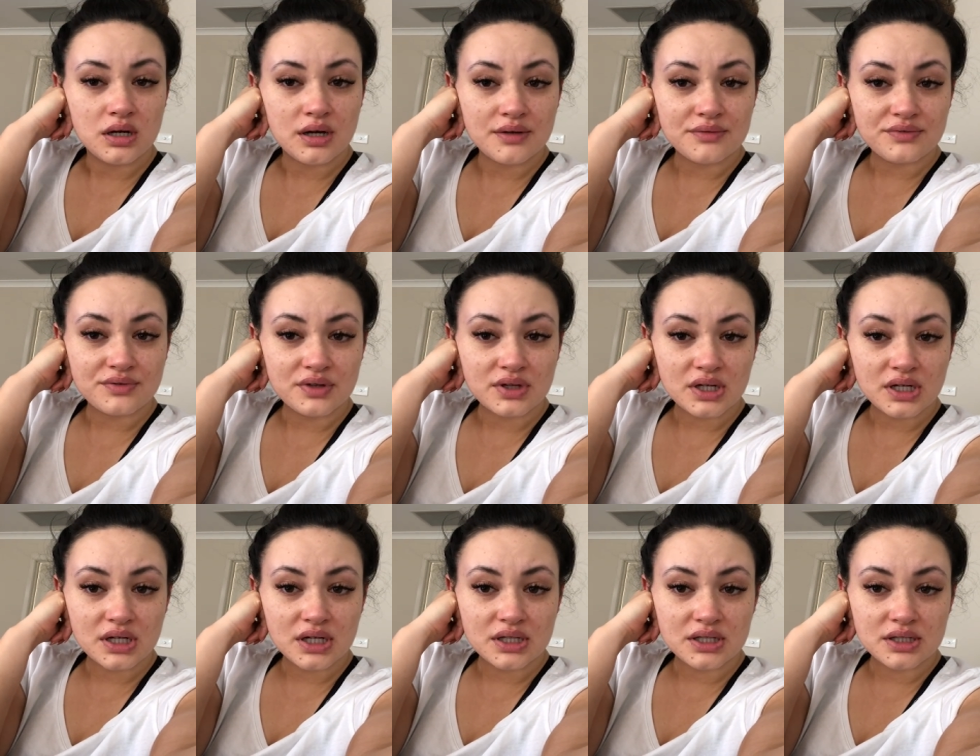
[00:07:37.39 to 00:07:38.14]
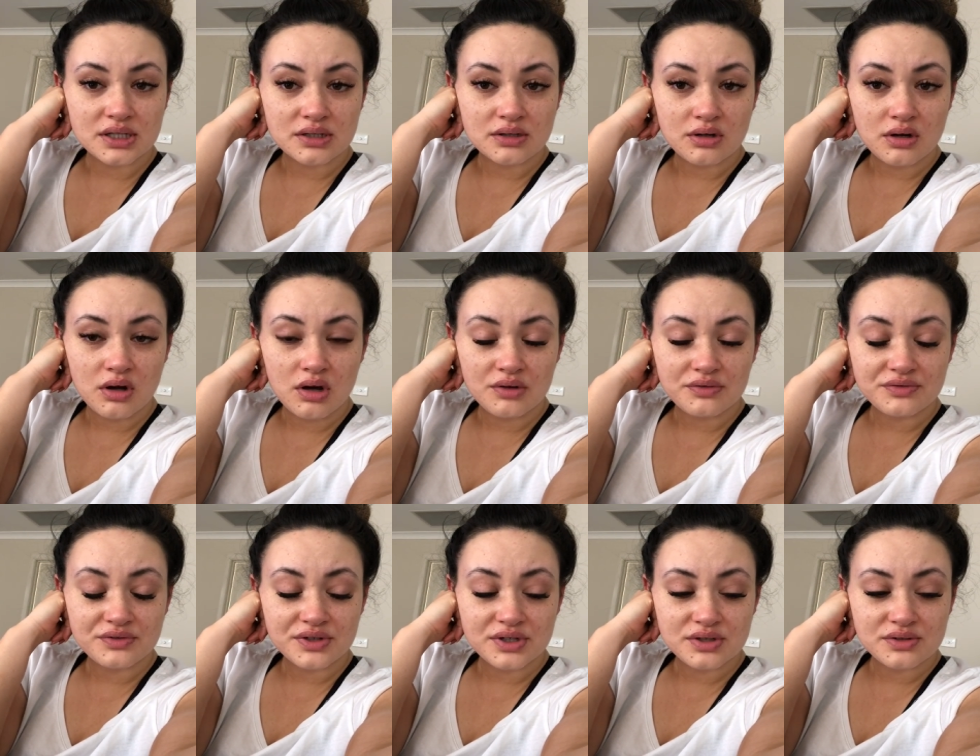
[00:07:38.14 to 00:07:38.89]
I feel like I need a
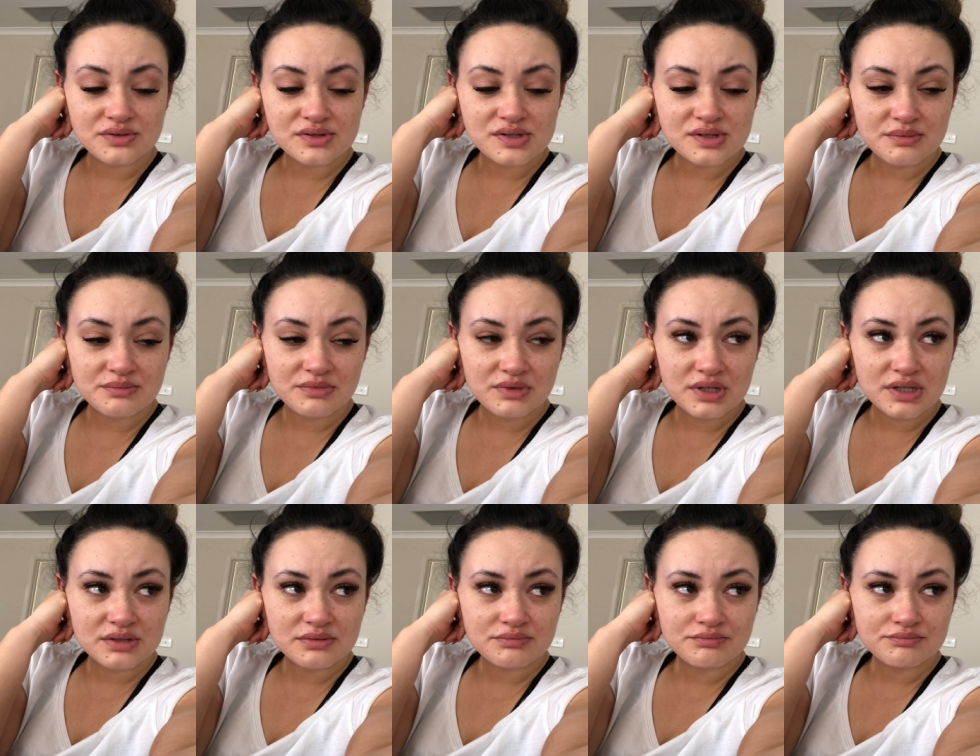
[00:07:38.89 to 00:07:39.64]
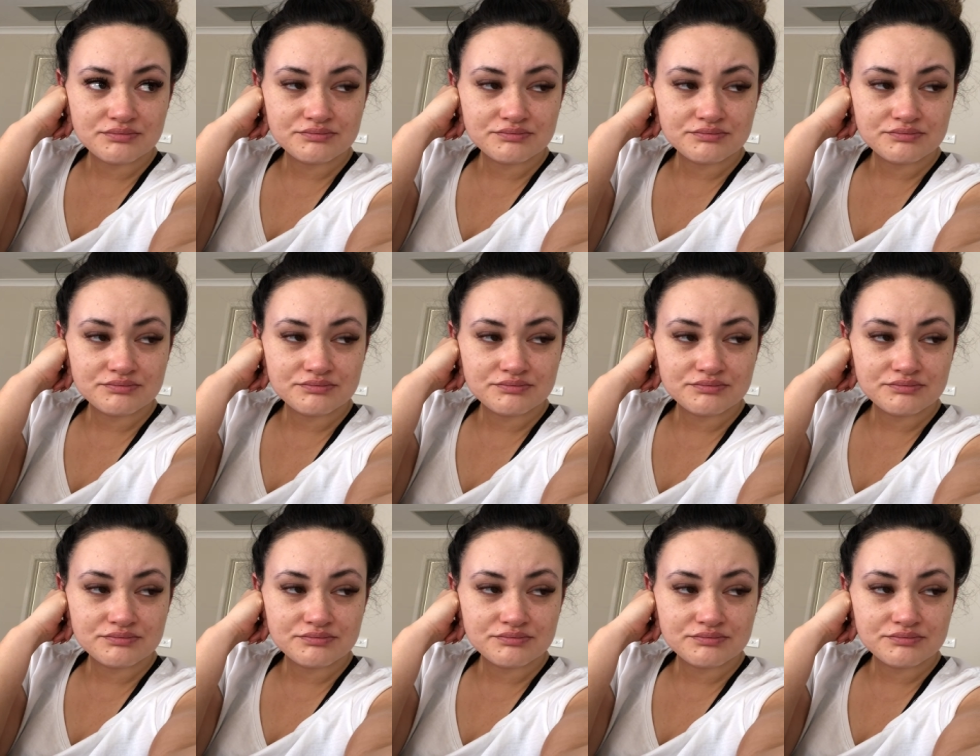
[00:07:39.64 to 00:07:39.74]
coffee or something.